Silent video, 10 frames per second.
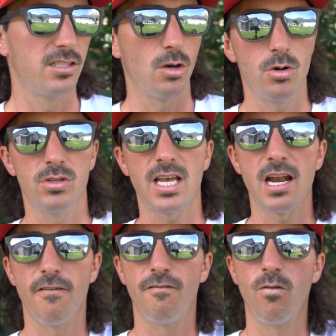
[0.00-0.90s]
so it was
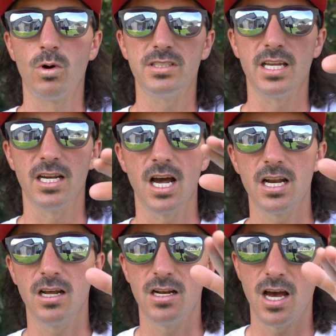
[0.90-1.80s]
kind of forcing,
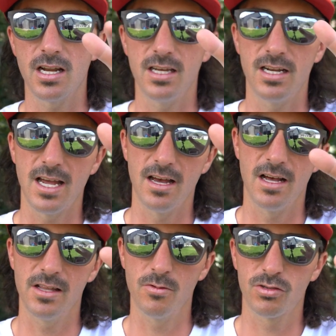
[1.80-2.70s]

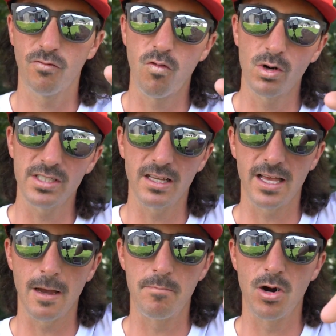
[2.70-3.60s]
it was forcing
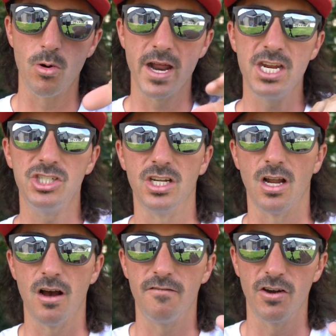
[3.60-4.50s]
like a
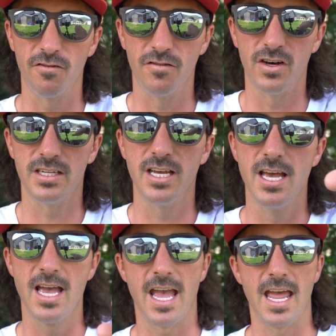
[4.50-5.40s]
pronation of your foot.
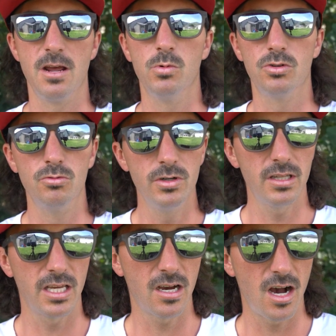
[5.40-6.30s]
And it was
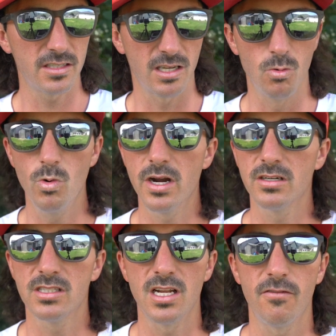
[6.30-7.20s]
really causing
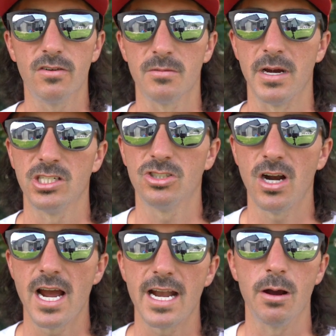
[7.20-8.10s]
weird stuff with my
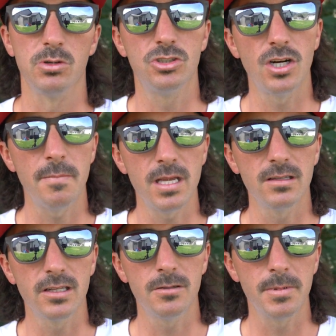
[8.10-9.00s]
stride. I was tripping
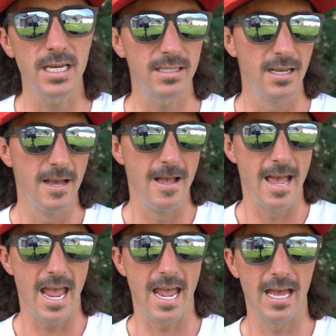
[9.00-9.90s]
a little bit,
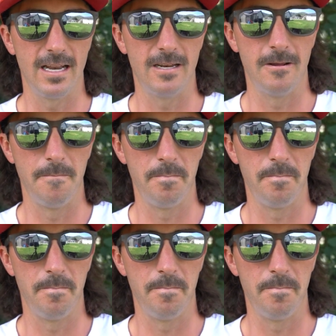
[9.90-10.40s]
and